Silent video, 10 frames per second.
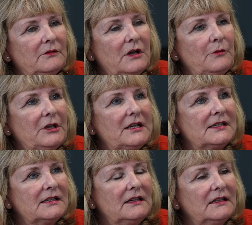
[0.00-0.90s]
Well,
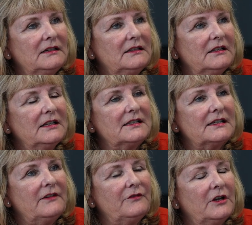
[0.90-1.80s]
because nothing's
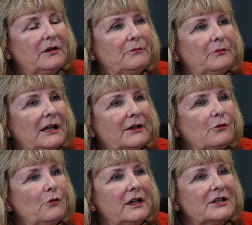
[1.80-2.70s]
ever black
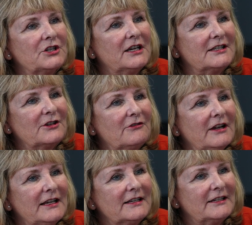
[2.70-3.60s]
or white, it's shades of
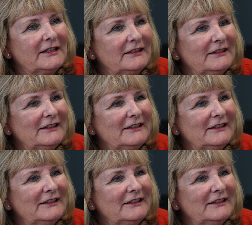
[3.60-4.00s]
grey, isn't it?